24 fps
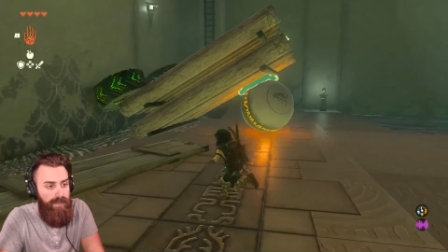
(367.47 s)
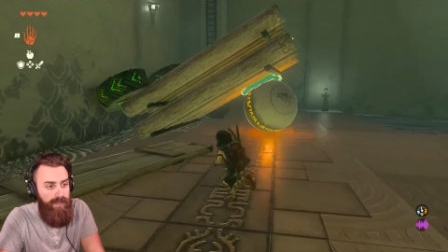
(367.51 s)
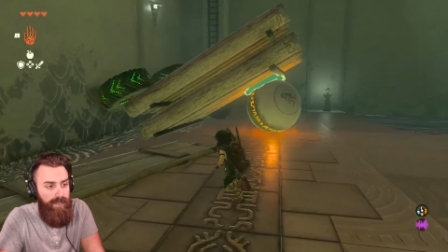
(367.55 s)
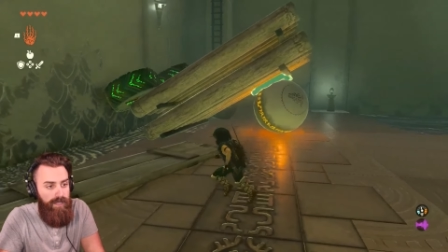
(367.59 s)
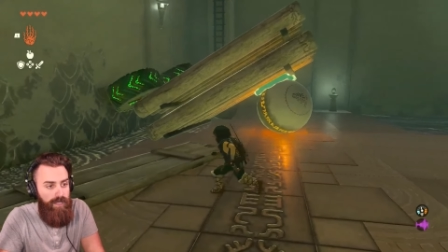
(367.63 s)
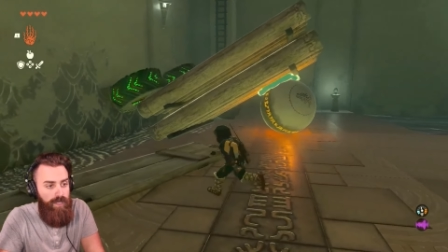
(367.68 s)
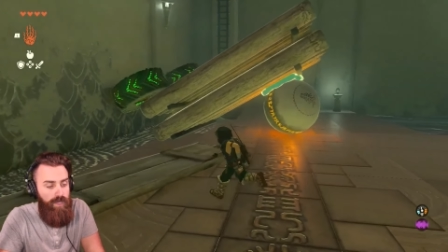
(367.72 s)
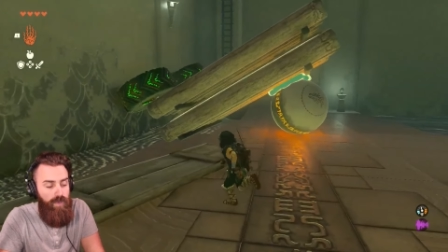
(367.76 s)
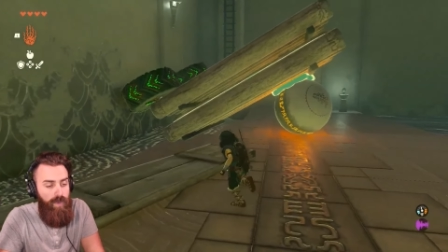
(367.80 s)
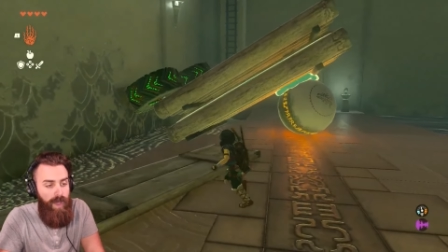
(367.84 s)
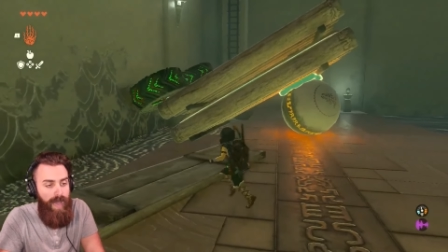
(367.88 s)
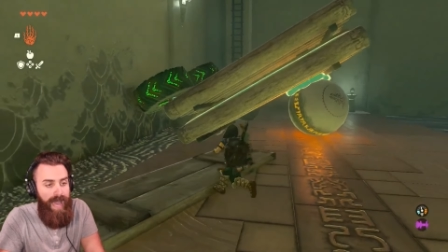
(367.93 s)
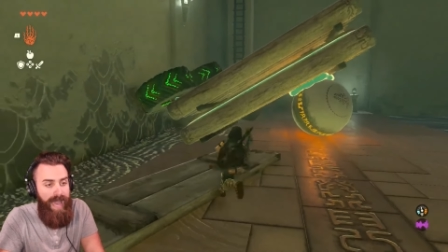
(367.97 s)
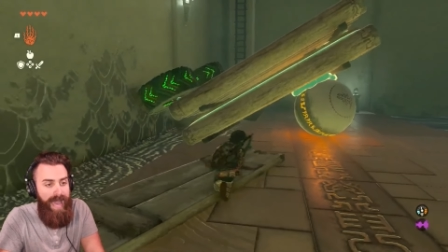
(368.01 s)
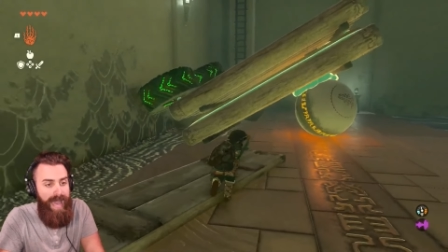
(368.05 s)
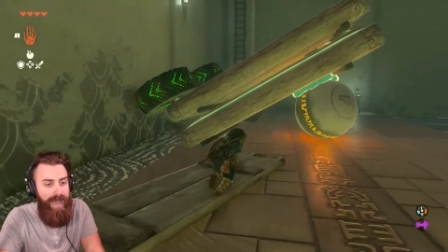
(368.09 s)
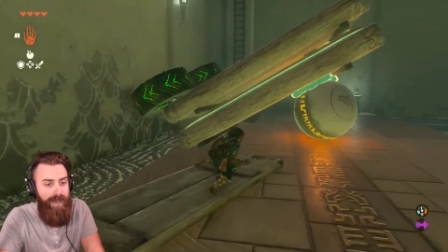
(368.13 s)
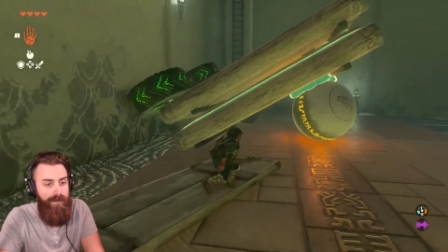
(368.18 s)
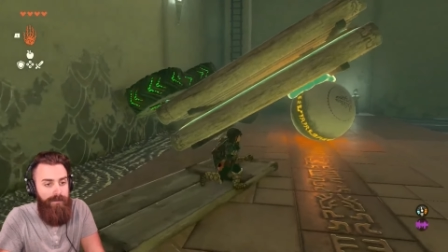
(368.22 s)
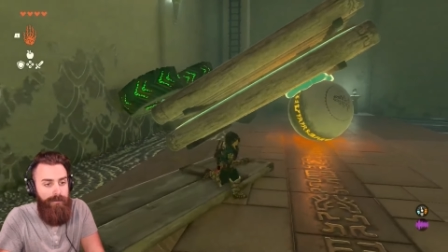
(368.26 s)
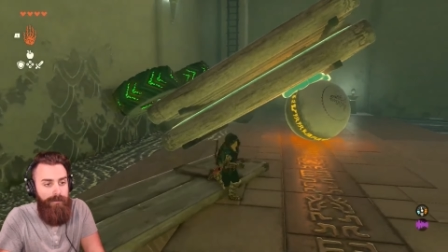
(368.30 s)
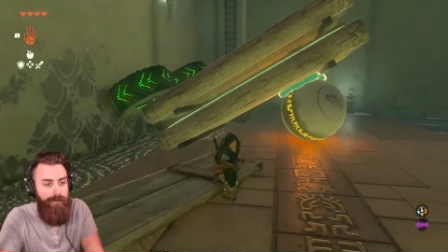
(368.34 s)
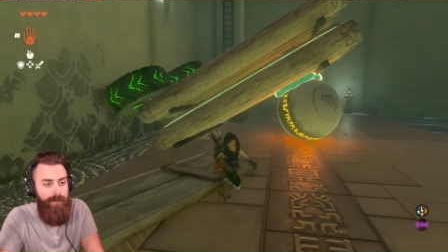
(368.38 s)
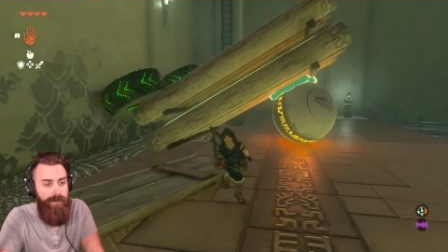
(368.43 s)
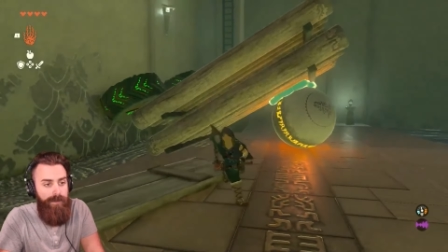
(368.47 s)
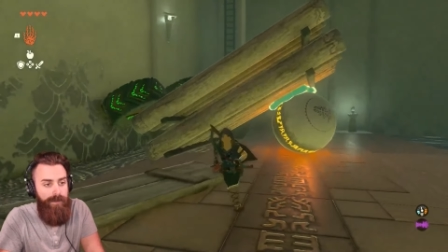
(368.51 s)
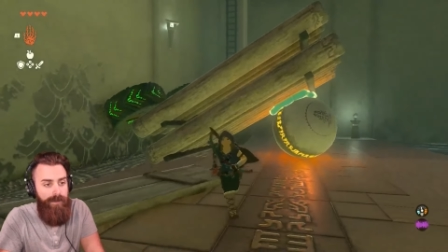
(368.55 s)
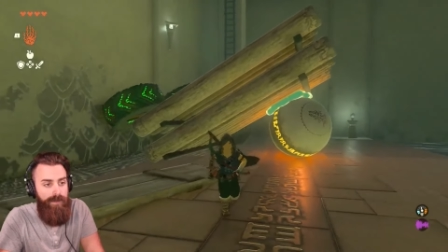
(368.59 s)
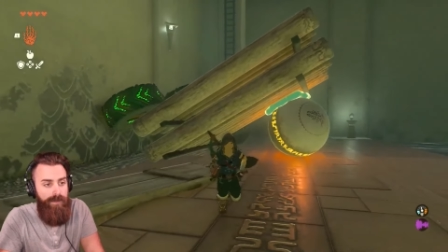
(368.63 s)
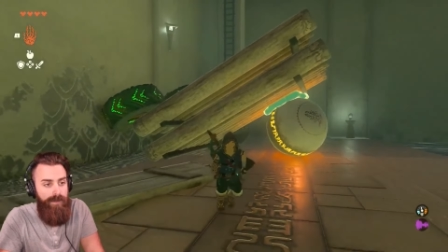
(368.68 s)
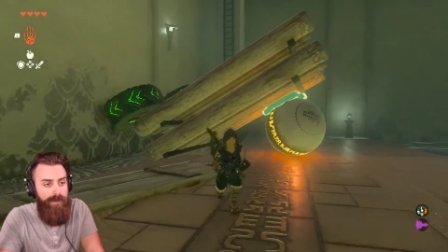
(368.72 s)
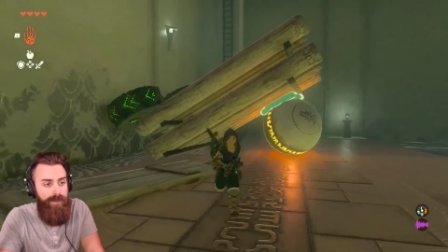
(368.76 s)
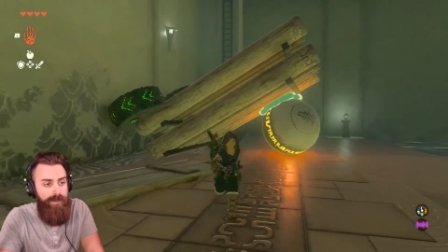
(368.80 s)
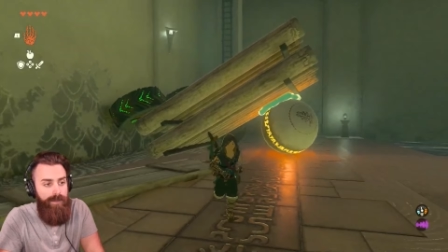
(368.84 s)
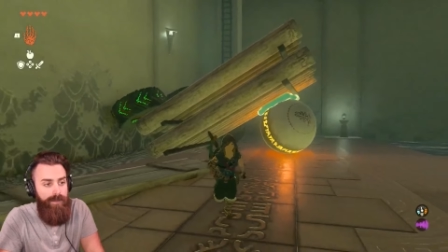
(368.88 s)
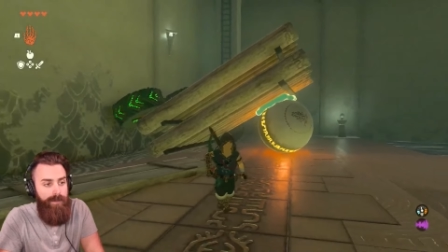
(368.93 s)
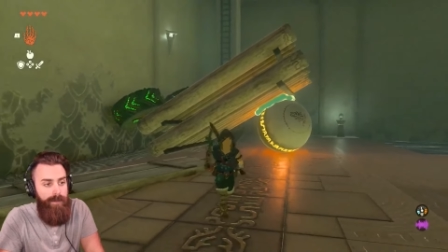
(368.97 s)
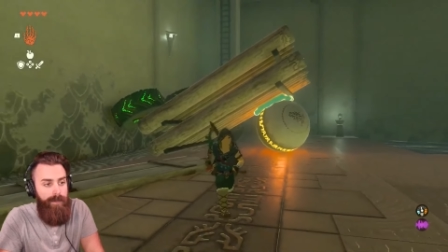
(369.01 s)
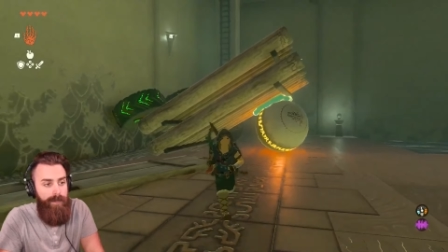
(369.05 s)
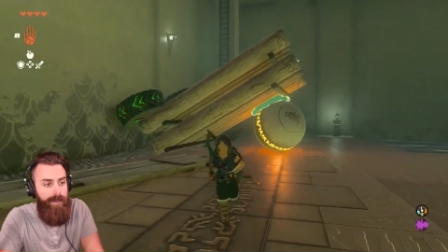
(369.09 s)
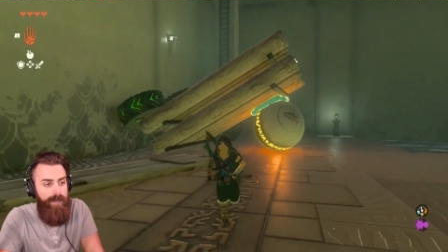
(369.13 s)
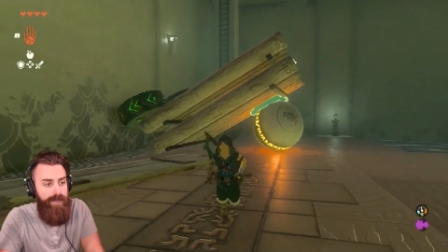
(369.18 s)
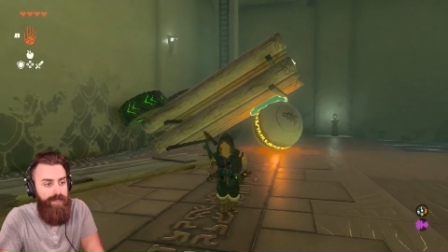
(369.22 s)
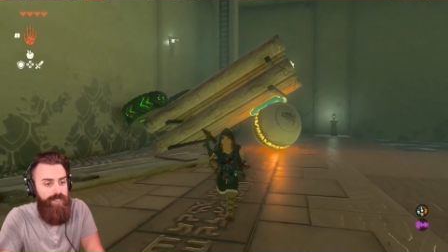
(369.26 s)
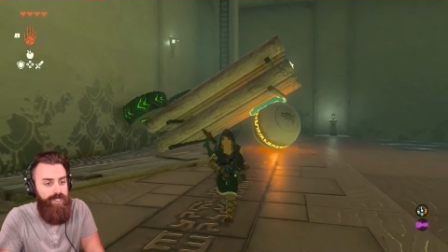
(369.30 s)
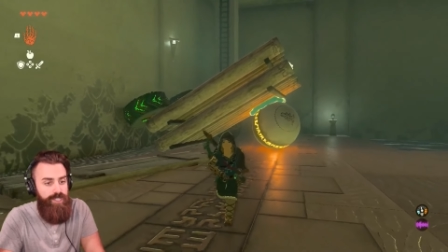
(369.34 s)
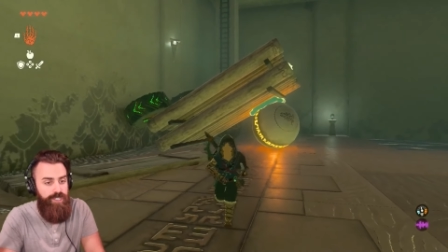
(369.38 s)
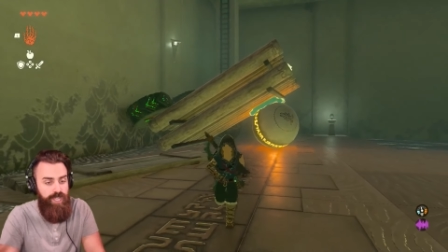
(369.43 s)
you have
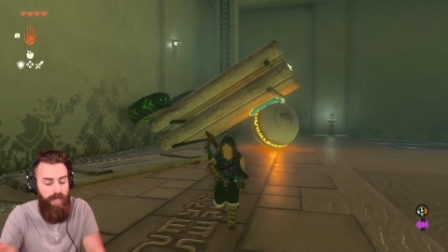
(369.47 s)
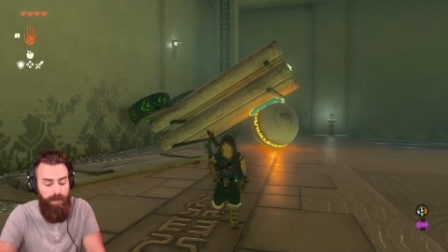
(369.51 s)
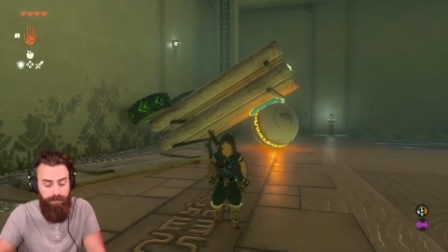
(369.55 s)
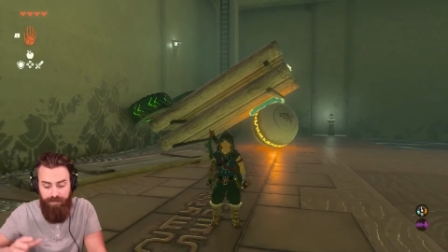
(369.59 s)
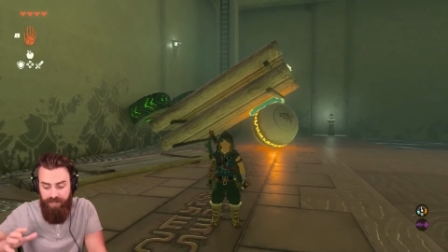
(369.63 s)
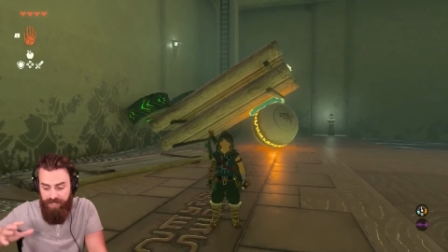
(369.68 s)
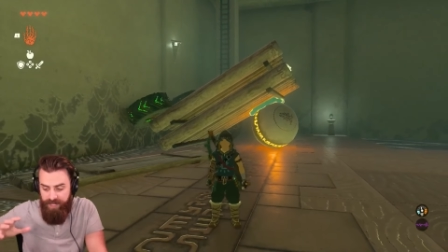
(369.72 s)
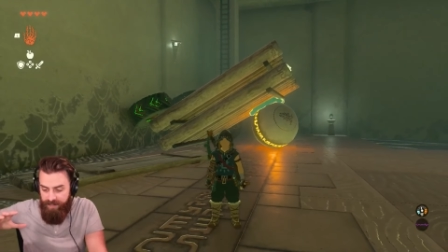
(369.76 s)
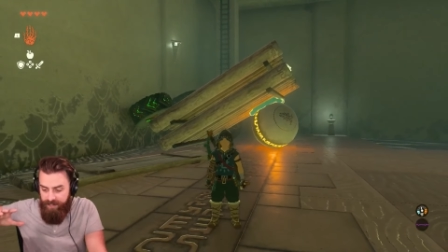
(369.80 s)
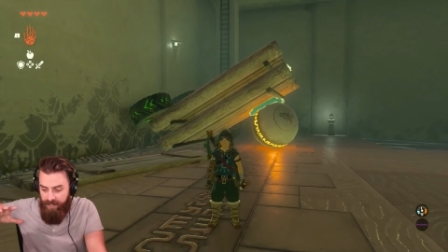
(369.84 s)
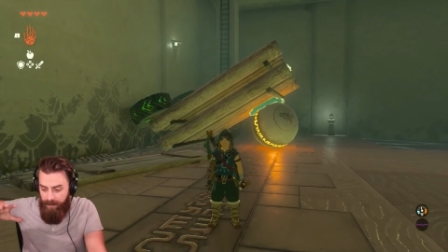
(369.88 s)
something